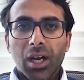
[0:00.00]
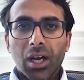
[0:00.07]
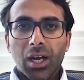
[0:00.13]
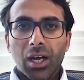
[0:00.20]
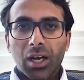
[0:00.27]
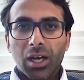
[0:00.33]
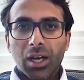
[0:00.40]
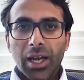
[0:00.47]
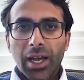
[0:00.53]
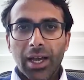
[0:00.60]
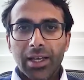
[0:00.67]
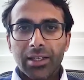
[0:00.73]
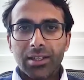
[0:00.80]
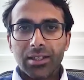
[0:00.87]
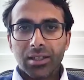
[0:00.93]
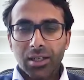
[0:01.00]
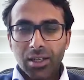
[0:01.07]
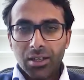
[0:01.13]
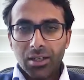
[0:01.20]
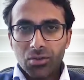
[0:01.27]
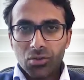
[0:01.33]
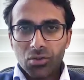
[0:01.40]
Uh, and
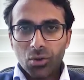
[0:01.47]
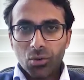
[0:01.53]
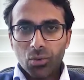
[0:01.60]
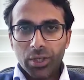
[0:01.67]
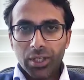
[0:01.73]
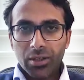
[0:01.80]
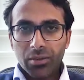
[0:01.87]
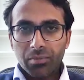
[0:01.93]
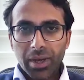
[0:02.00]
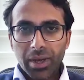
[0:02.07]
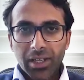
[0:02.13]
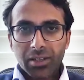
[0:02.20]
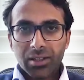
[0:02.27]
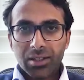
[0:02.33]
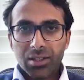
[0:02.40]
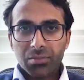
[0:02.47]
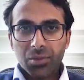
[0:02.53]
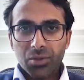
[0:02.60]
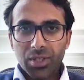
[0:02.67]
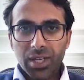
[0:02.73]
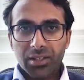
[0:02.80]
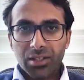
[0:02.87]
so we make these
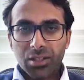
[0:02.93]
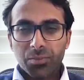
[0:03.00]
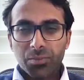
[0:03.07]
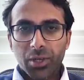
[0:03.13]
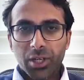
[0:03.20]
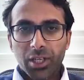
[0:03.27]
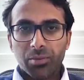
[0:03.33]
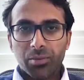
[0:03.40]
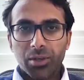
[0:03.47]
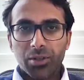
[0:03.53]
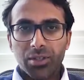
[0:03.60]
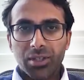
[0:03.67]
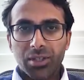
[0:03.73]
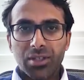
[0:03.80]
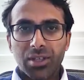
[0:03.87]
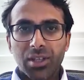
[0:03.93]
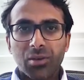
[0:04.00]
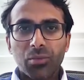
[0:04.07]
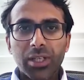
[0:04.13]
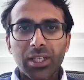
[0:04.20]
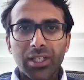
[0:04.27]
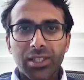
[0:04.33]
mutated spike proteins and
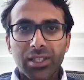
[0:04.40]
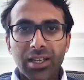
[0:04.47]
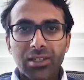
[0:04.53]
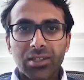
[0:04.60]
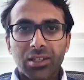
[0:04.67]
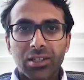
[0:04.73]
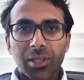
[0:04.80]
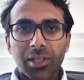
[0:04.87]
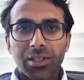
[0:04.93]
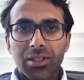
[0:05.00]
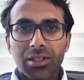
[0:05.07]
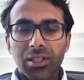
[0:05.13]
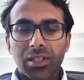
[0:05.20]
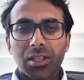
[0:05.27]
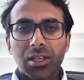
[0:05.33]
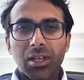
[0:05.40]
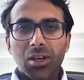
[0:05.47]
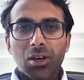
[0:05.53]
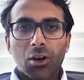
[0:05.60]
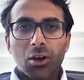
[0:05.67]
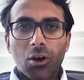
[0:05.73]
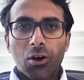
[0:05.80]
then we test the ability
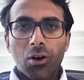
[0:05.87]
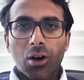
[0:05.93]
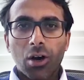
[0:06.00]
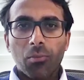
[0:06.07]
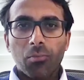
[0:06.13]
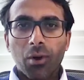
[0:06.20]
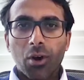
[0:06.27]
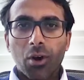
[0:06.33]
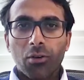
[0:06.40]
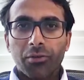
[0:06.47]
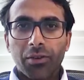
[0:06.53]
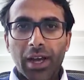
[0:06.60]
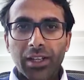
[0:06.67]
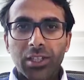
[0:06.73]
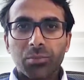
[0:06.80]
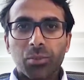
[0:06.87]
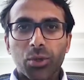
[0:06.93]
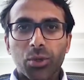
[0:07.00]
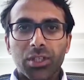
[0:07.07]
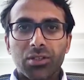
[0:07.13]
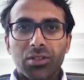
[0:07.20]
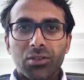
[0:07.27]
um, of
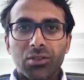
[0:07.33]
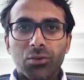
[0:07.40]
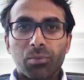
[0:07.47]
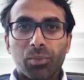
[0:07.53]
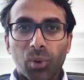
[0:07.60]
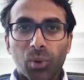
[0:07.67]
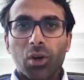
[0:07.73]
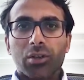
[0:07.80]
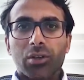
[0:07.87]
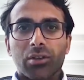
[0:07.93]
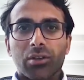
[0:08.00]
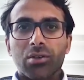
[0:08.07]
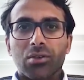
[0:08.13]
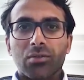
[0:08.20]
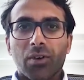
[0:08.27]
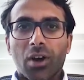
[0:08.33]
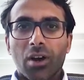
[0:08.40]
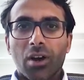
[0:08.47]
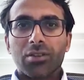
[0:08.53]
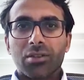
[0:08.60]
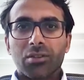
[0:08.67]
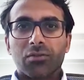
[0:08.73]
antibodies to block those
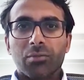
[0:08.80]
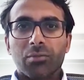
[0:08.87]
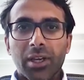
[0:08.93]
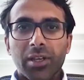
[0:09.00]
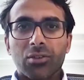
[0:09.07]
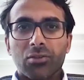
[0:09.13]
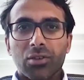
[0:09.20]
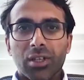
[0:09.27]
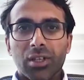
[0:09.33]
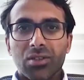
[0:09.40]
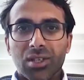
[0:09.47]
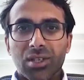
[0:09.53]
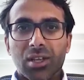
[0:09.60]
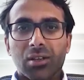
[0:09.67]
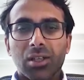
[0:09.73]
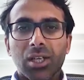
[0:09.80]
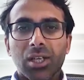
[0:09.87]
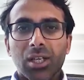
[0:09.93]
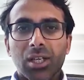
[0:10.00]
viruses from entering a cell.